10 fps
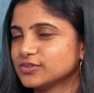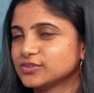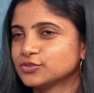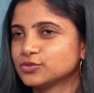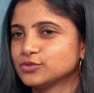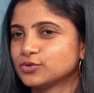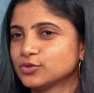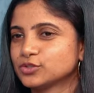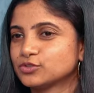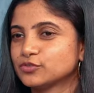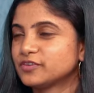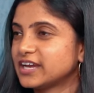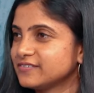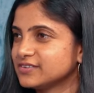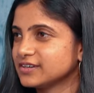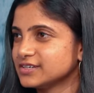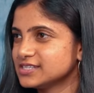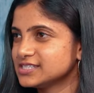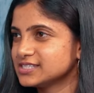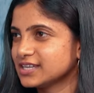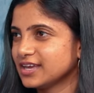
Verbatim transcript: you go through five years.